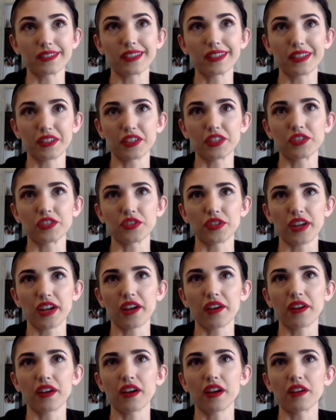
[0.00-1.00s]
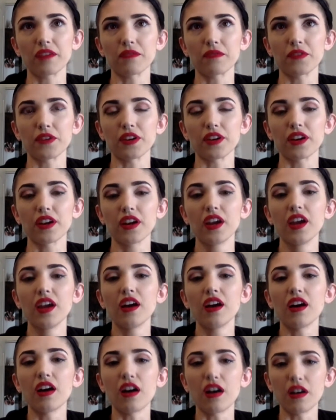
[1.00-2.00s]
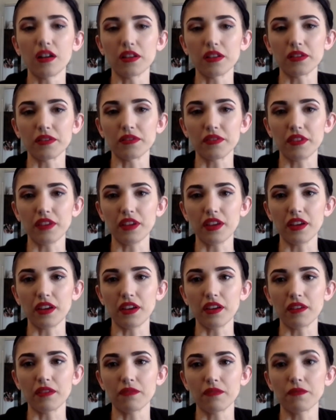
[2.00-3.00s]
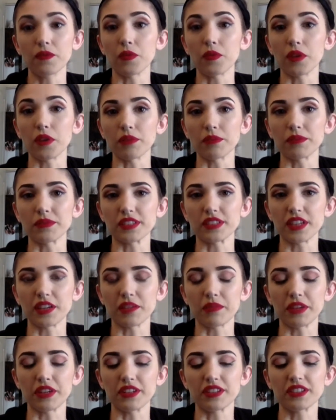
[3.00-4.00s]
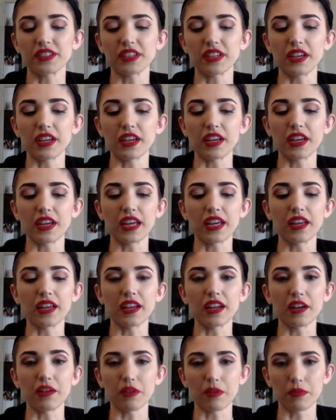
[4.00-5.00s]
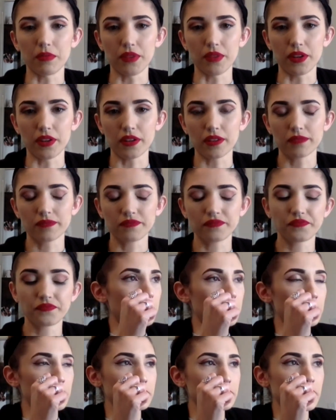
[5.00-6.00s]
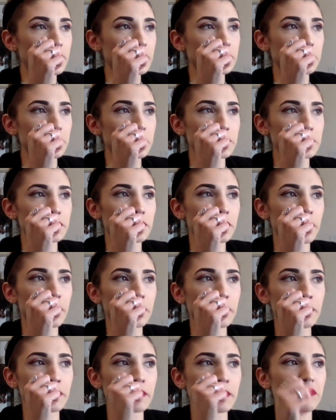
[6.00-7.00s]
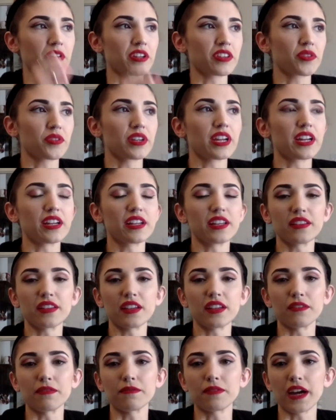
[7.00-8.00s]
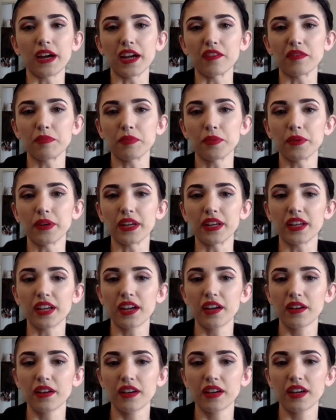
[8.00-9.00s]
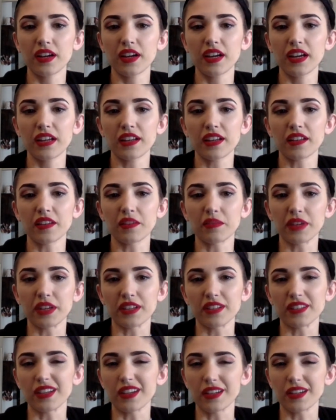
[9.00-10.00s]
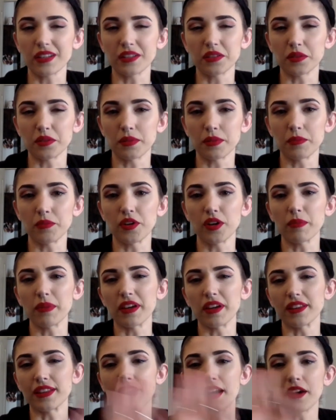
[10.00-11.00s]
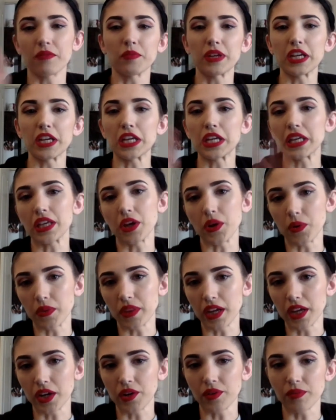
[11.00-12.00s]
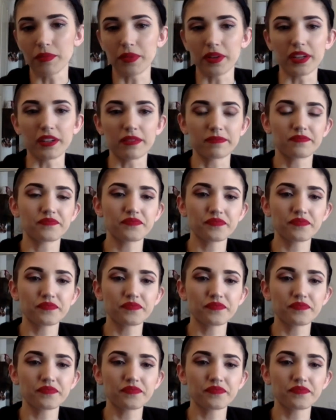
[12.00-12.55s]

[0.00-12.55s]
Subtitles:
signature haircut for all of the forms that we see in our book. Vidal Sassoon is credited with creating the 5-point haircut, and then we can talk a little bit more about that when we go there, but